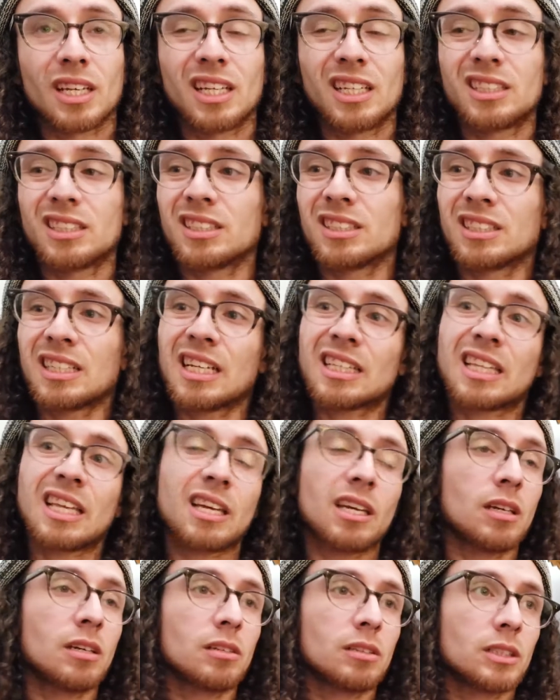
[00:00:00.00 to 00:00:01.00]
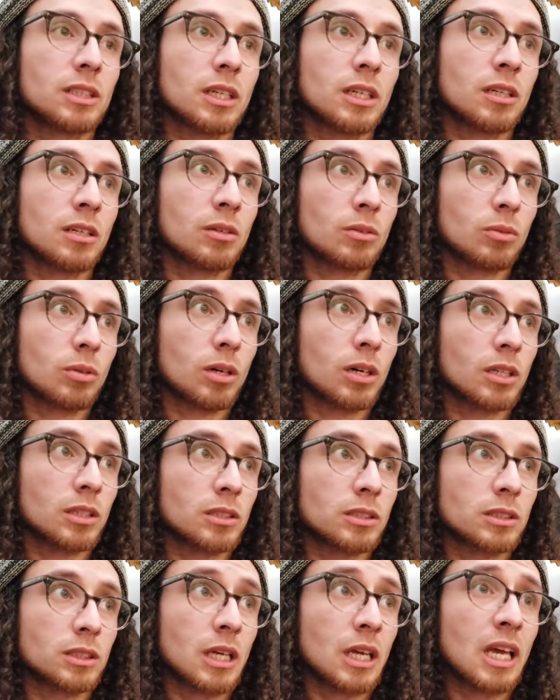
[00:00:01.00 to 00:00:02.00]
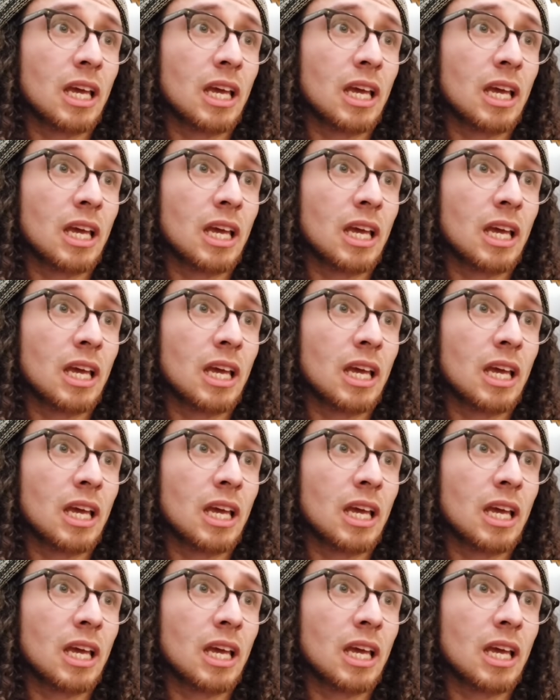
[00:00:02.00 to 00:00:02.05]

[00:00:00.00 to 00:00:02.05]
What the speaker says: just not that entertaining to watch.